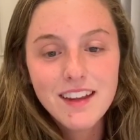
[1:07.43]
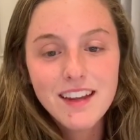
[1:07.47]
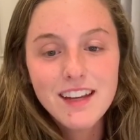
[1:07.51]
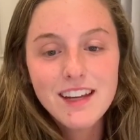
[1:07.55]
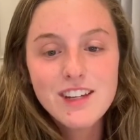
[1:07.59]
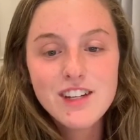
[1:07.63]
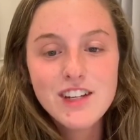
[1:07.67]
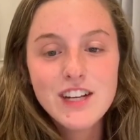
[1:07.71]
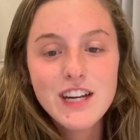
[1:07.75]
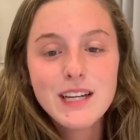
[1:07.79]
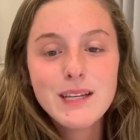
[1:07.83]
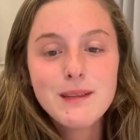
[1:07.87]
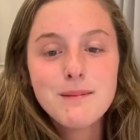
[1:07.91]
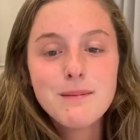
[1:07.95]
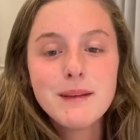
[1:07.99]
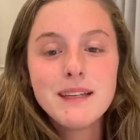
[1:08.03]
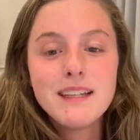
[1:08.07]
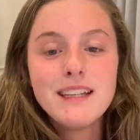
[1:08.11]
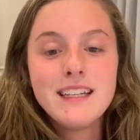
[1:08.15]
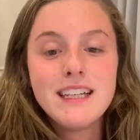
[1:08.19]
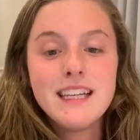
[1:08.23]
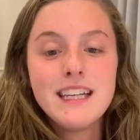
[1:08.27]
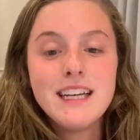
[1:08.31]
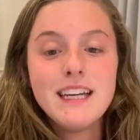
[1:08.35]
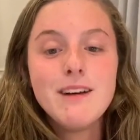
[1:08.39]

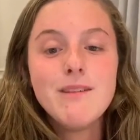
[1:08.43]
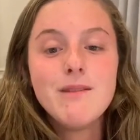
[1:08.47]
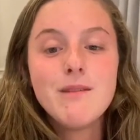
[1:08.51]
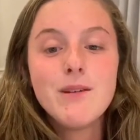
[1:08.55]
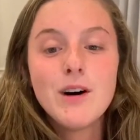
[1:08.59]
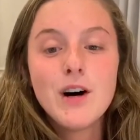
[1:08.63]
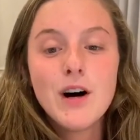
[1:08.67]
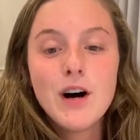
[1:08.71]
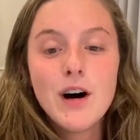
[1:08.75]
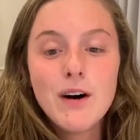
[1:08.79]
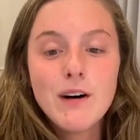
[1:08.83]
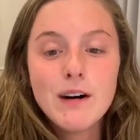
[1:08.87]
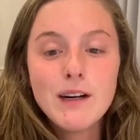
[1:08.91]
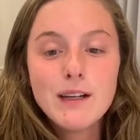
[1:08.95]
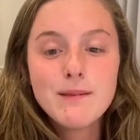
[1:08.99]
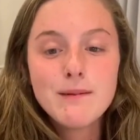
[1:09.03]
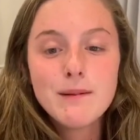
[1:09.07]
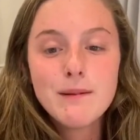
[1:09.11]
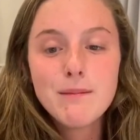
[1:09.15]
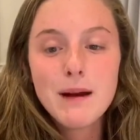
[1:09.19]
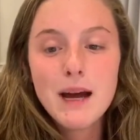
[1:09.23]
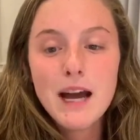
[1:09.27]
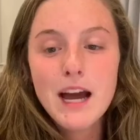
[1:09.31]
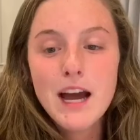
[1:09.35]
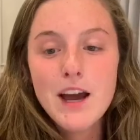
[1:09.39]
GSPC will always be
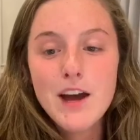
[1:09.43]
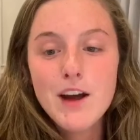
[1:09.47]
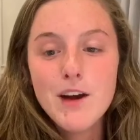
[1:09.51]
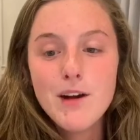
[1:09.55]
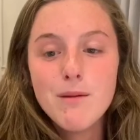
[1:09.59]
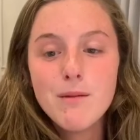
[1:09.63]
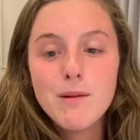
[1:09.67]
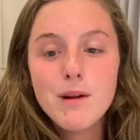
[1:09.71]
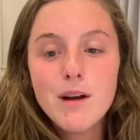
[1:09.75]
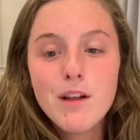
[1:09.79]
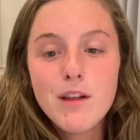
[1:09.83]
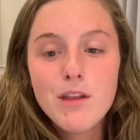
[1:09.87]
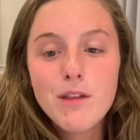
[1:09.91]
my home.